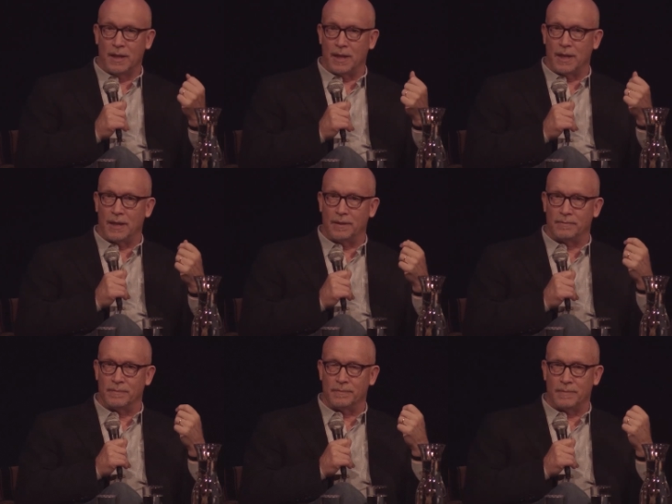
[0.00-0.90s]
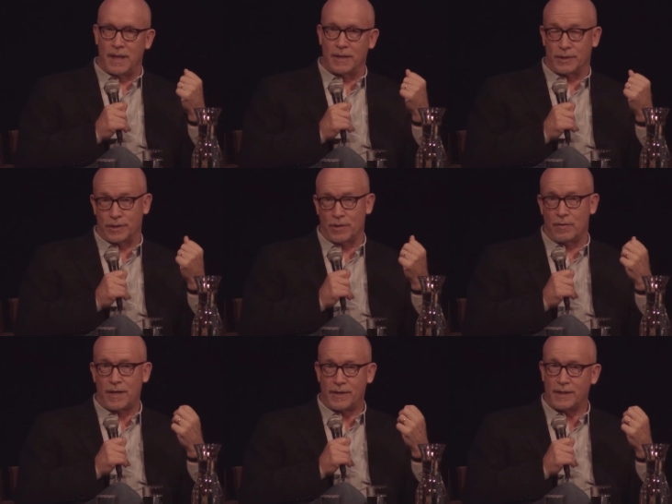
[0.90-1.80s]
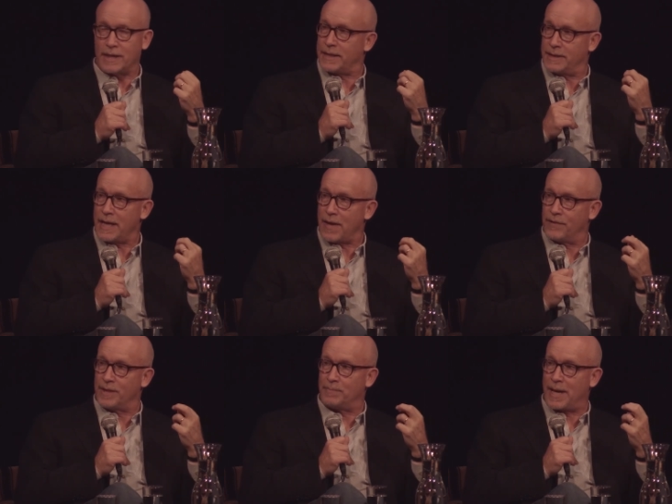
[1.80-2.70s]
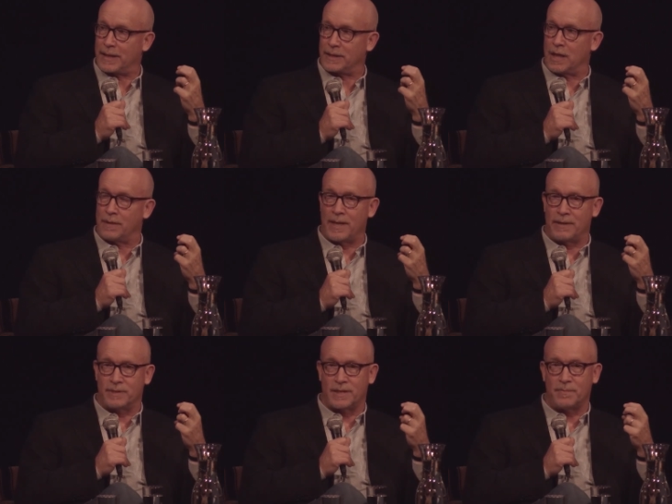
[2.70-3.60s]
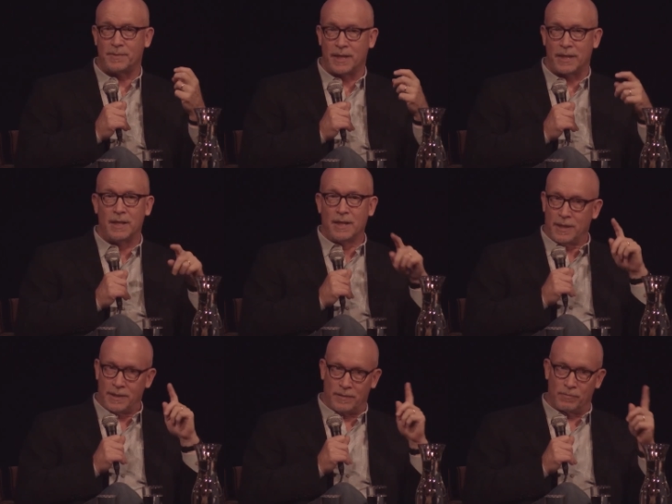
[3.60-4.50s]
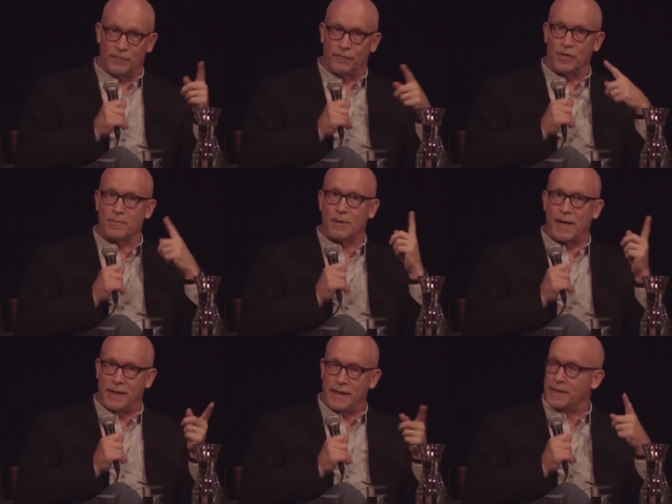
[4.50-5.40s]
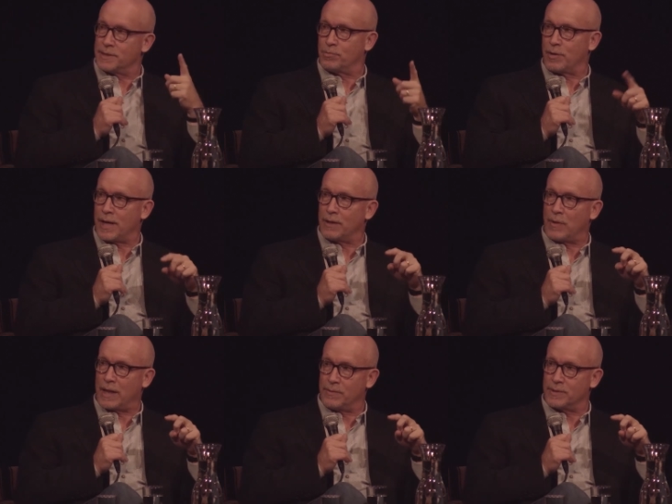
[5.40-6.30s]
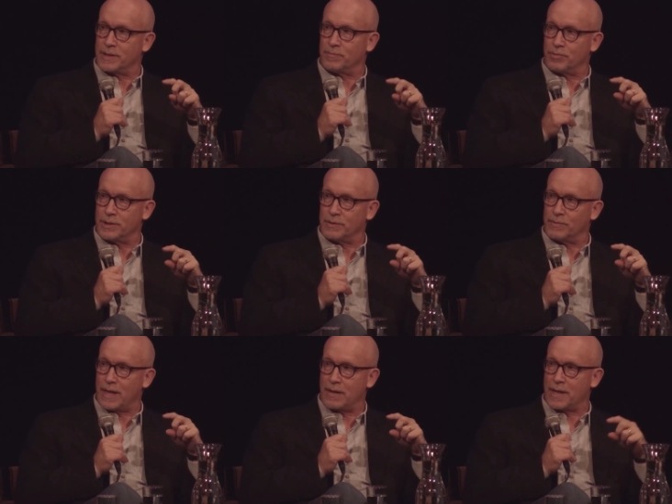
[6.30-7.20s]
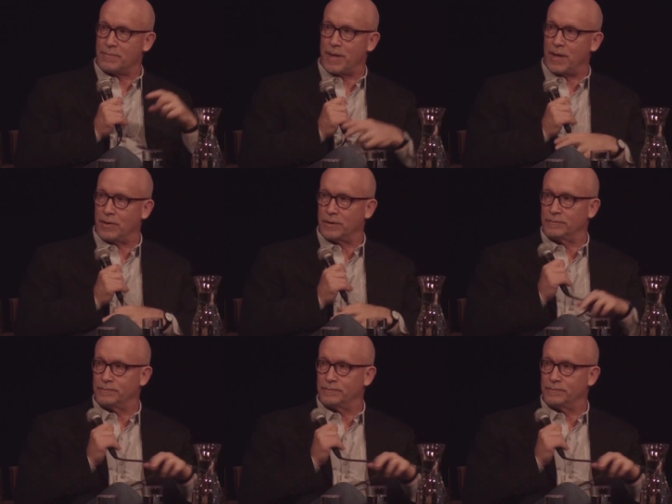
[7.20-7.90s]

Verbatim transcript: Um, and so I think that did have an impact on him, and it was something that reverberated in his brain while he was in prison without any power.